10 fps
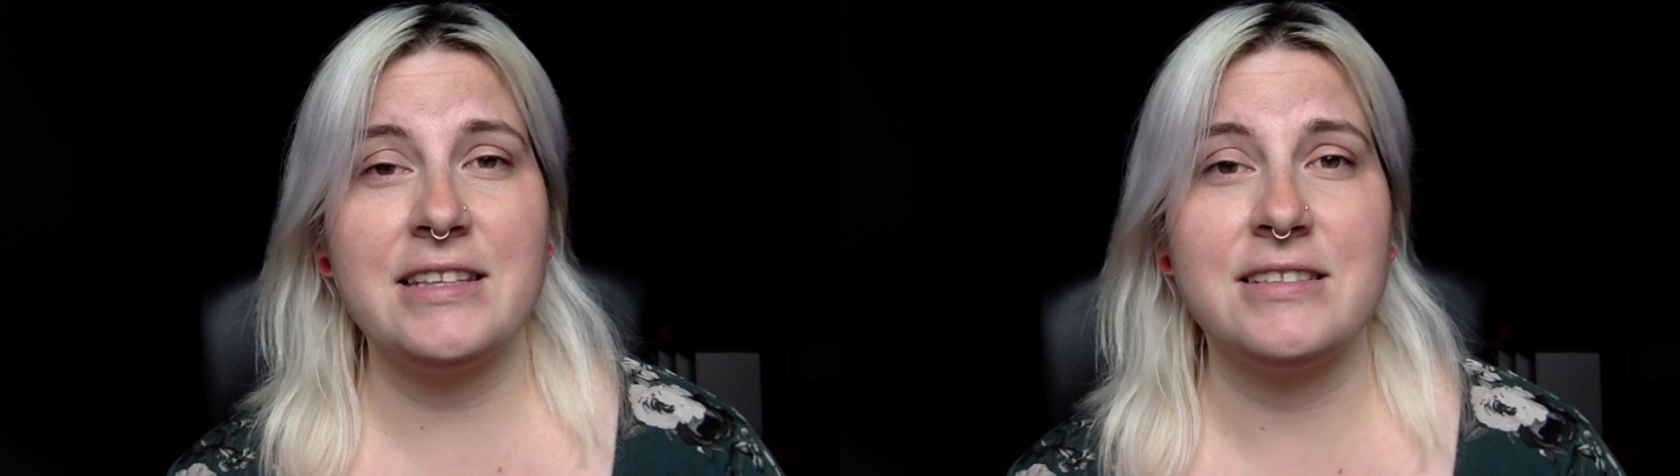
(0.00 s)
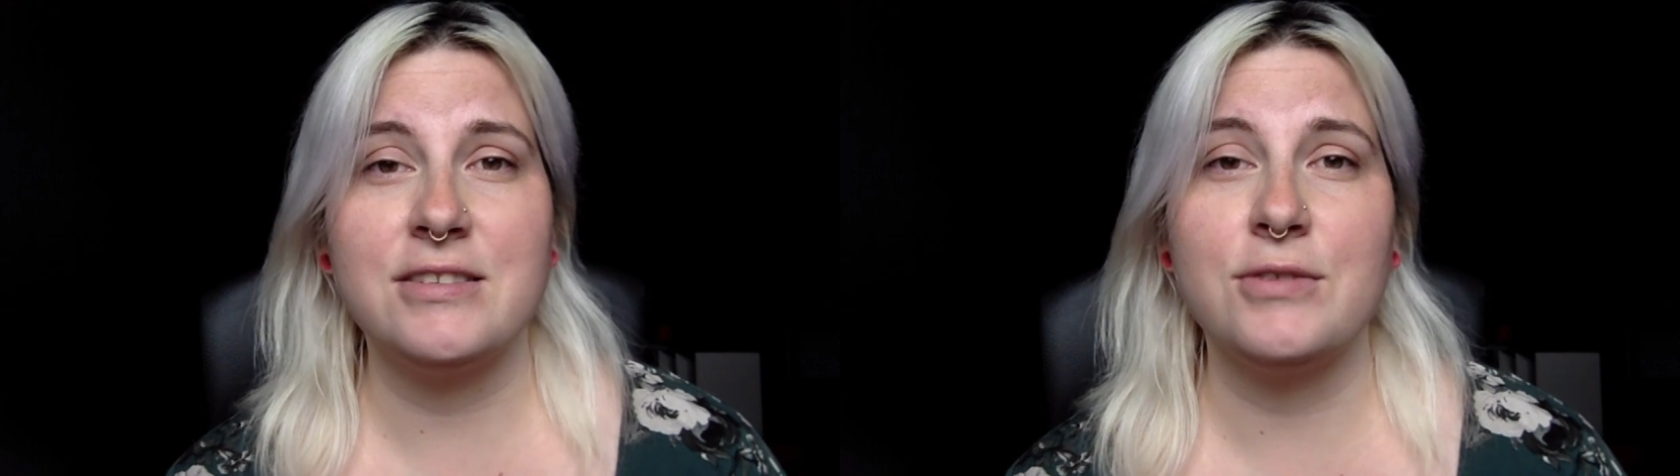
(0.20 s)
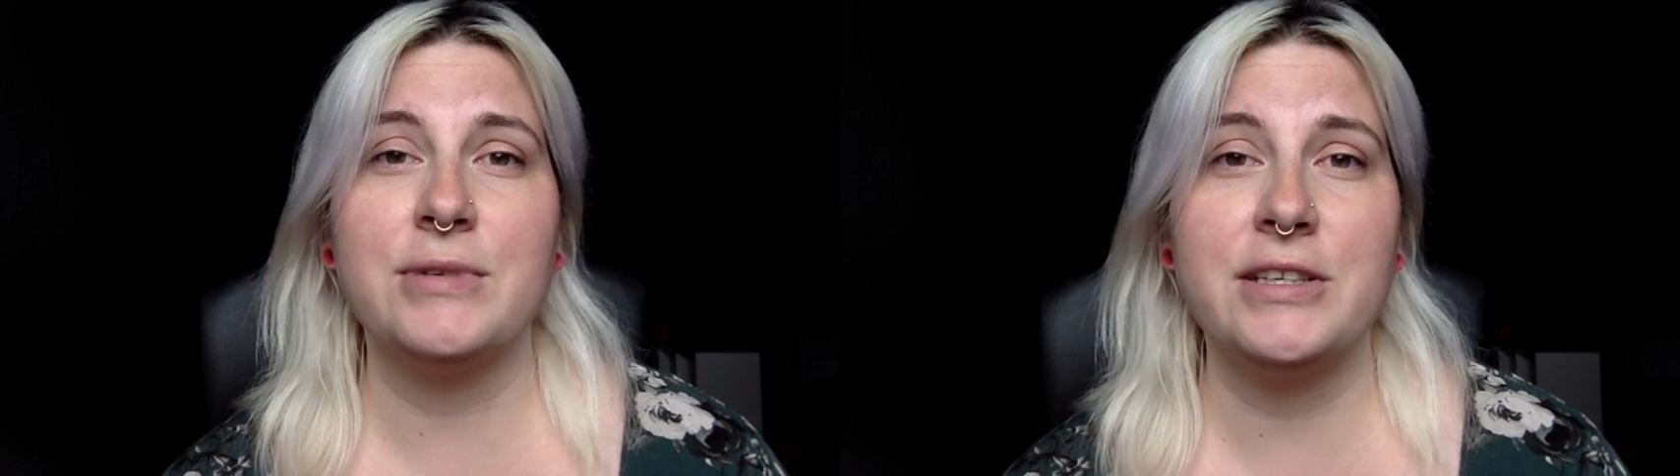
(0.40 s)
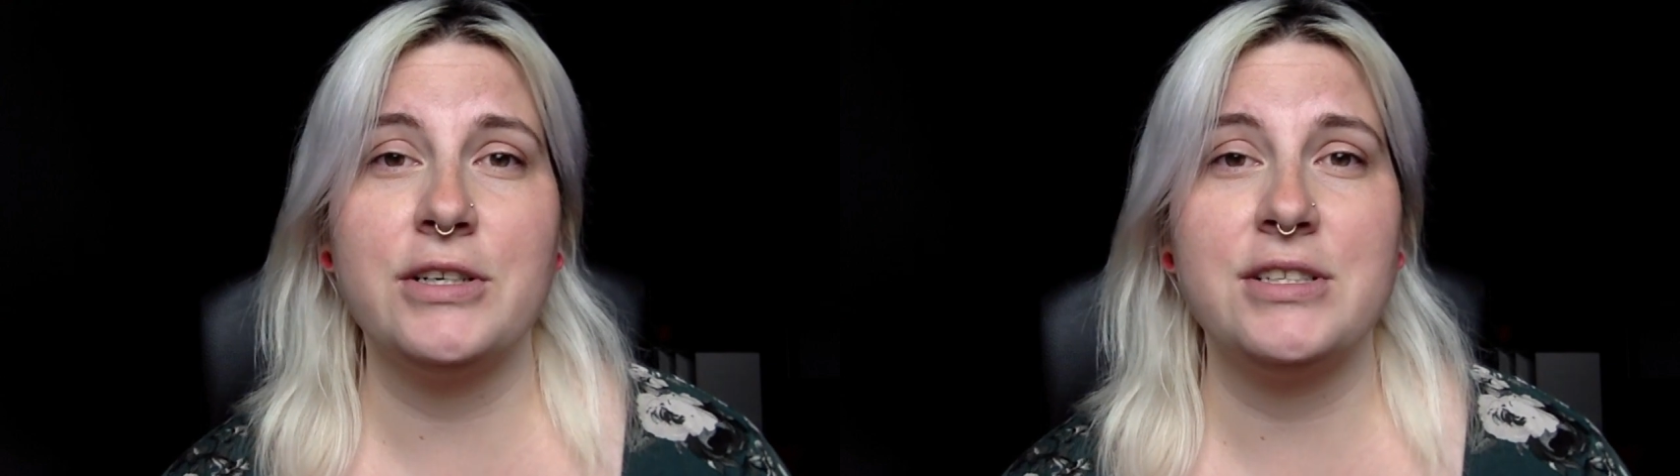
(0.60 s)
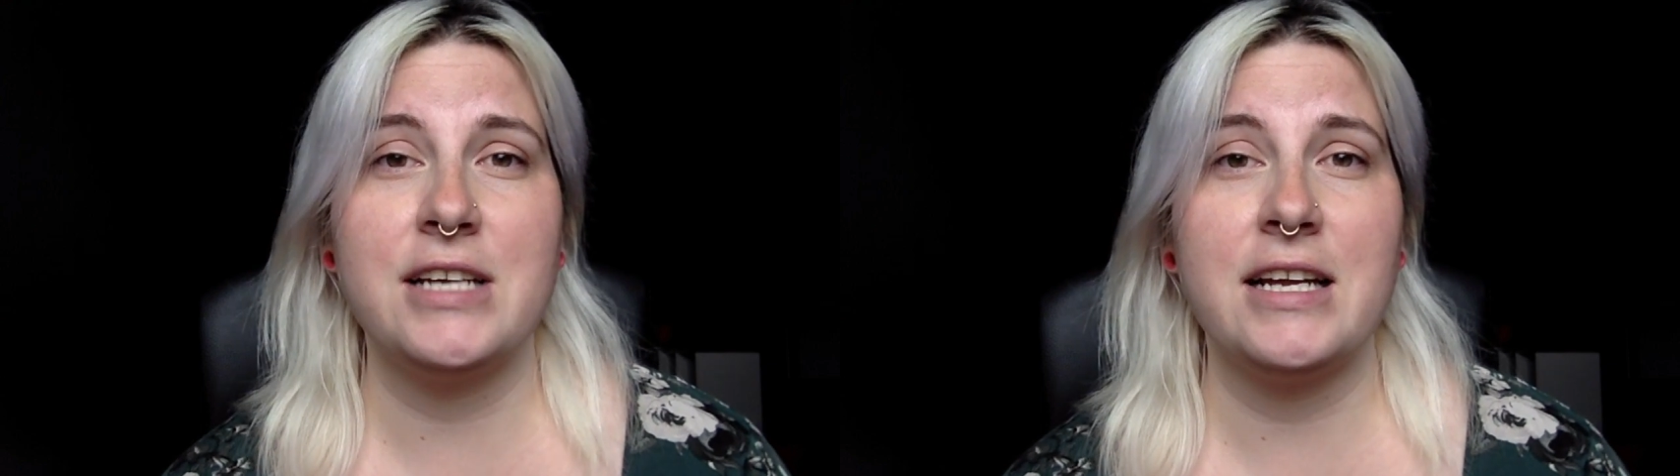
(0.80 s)
this is a really
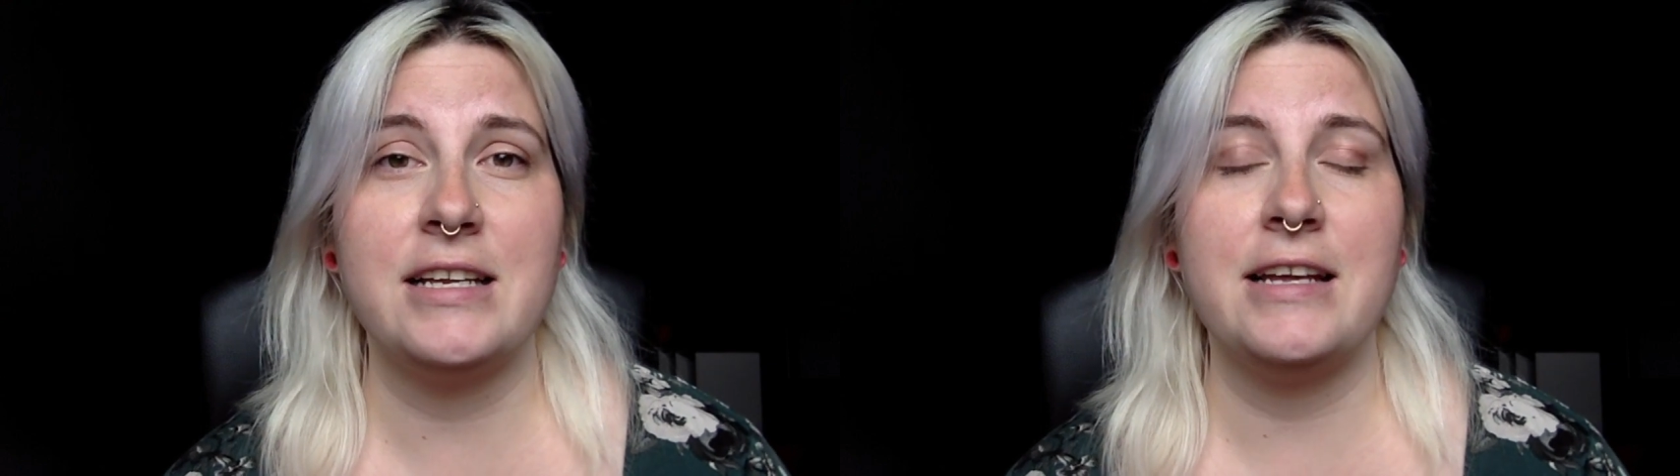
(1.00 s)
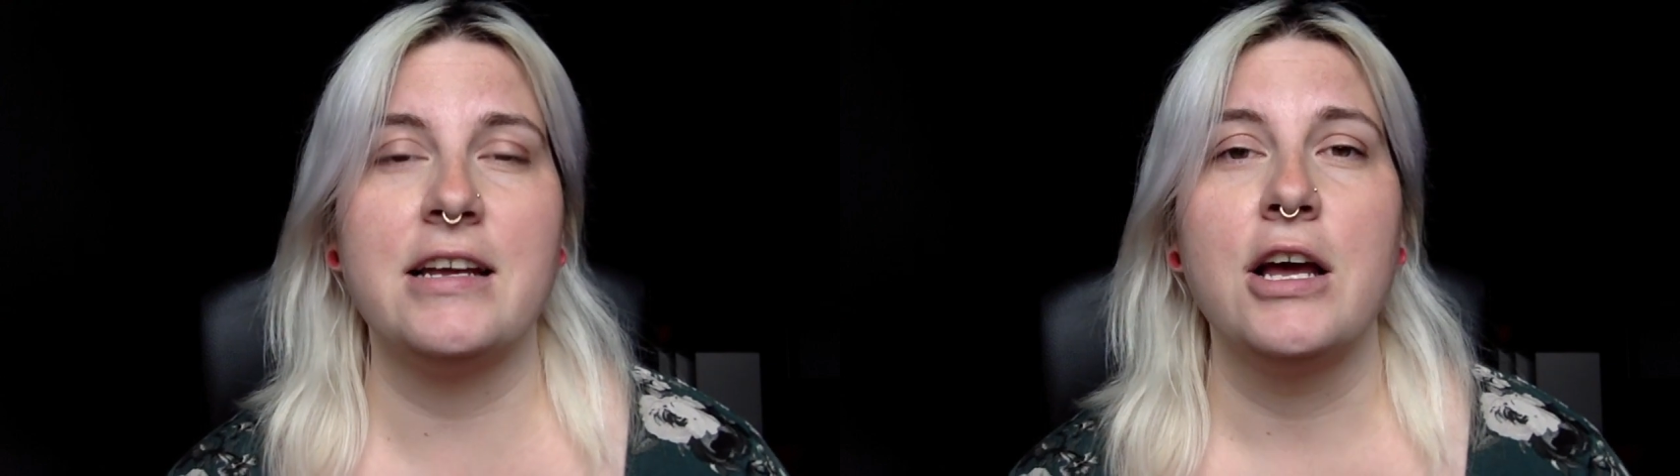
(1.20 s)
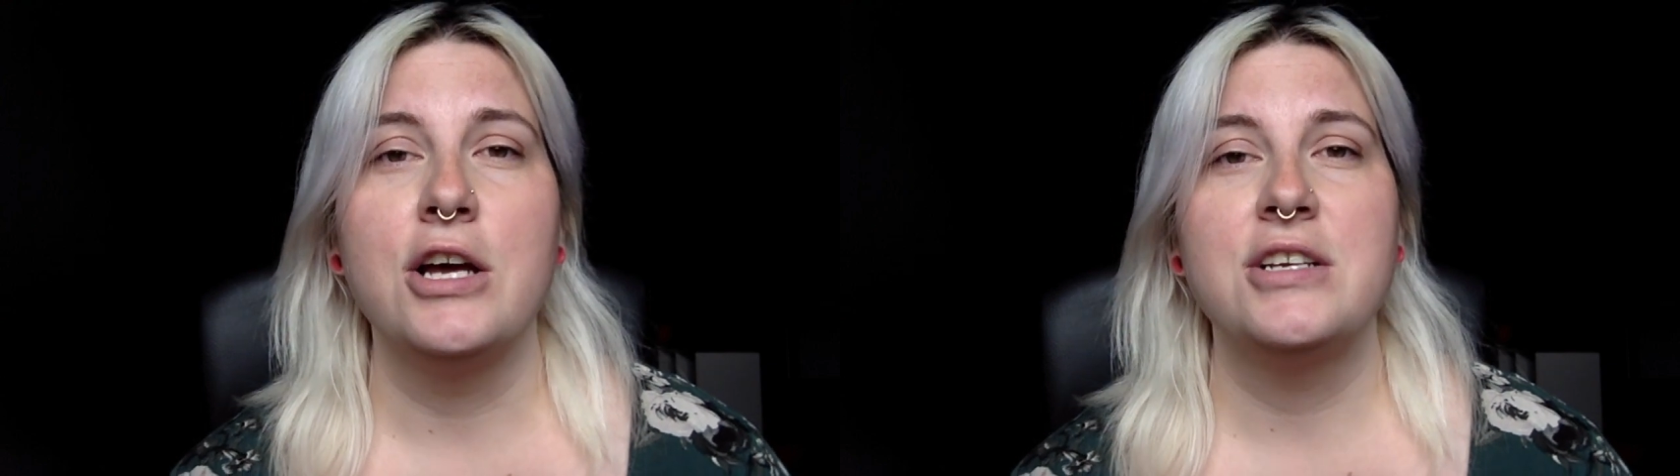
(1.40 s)
good technique